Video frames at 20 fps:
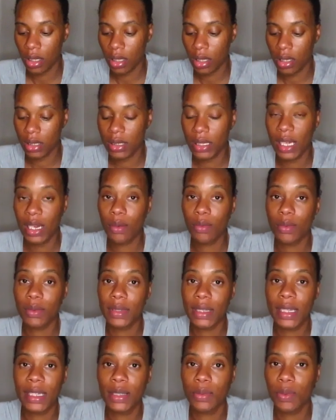because
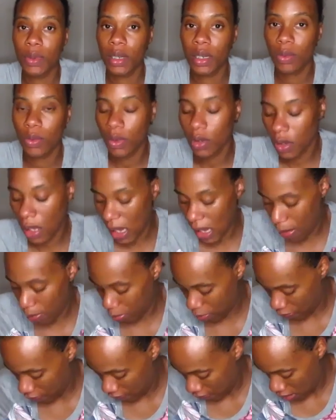that's what will have
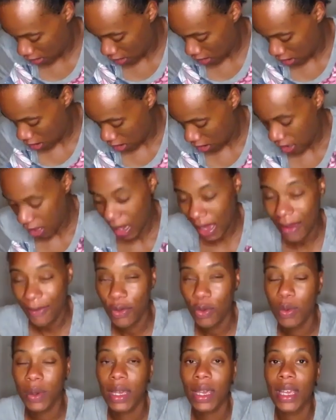
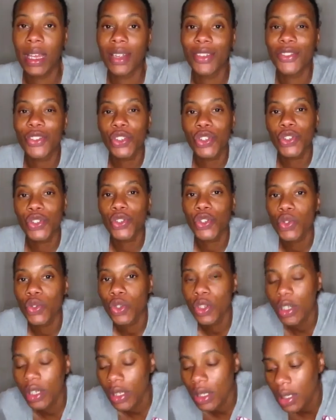you getting
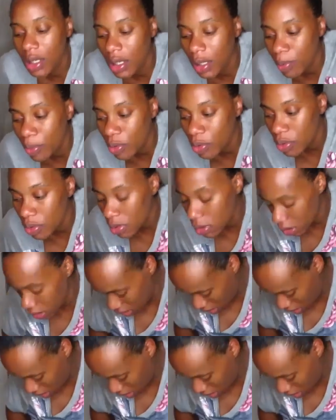sore nipples,